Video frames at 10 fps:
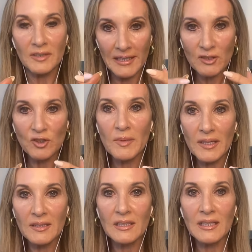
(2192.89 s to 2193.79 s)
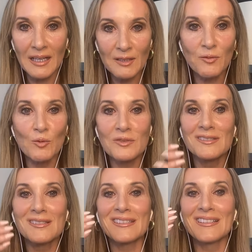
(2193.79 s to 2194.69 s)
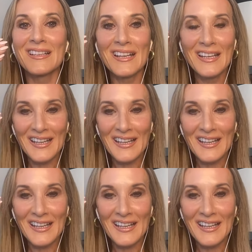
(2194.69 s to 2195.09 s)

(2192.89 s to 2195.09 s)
electromagnetic light forces and